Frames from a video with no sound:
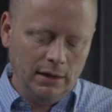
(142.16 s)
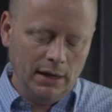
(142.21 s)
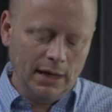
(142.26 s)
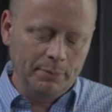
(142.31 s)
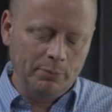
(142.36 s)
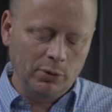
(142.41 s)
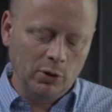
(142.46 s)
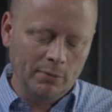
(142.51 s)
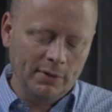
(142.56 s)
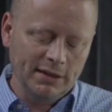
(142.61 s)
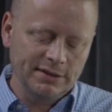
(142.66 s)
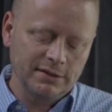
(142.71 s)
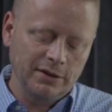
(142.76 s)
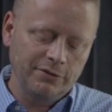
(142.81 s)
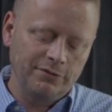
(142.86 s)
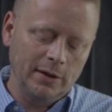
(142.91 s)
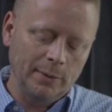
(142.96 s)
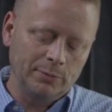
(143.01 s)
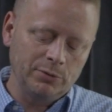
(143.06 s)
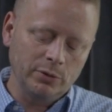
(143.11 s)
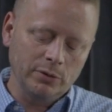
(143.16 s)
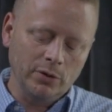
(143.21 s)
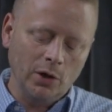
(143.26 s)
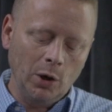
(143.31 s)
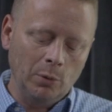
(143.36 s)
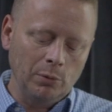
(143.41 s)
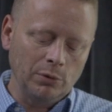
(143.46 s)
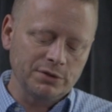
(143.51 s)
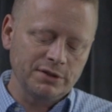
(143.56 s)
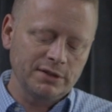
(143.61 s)
I pull myself up to an
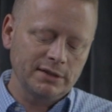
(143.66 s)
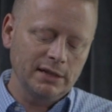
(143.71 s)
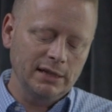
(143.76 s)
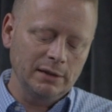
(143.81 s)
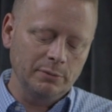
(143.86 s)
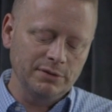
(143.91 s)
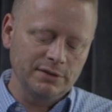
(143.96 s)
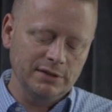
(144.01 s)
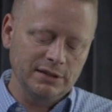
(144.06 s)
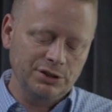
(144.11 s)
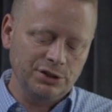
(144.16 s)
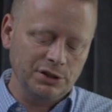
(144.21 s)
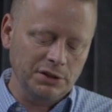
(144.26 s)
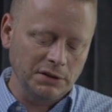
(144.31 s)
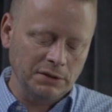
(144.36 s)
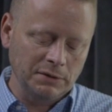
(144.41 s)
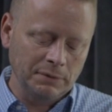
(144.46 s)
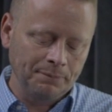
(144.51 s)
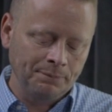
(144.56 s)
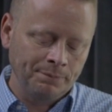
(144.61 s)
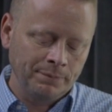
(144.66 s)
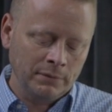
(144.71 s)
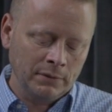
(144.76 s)
almost sitting position.